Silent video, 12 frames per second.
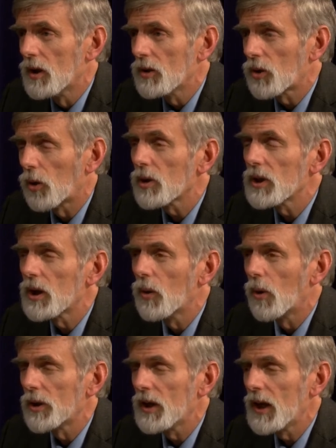totally
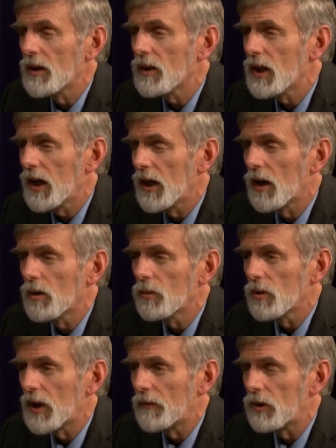coordinated care.
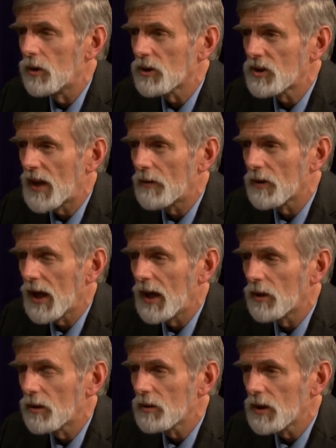We'll have a nurse
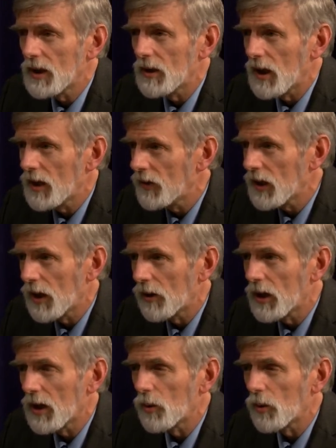navigator in, in the area.